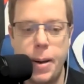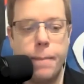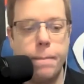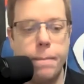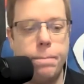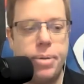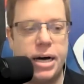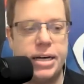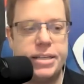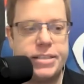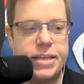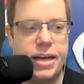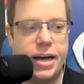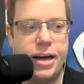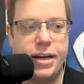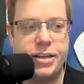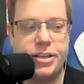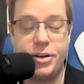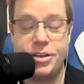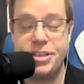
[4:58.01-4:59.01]
but
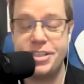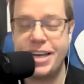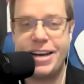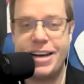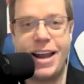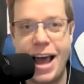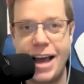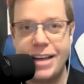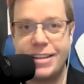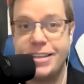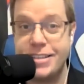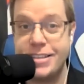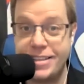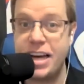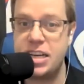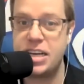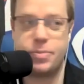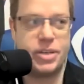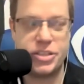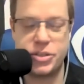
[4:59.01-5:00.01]
you know, he's getting hacked and
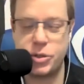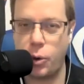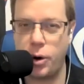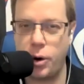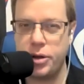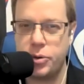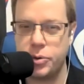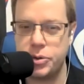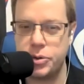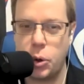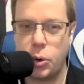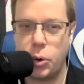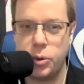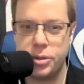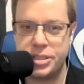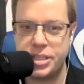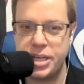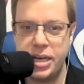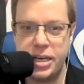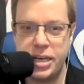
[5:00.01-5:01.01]
slashed, but he's scoring those
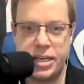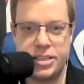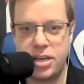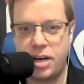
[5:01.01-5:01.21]
goals. He's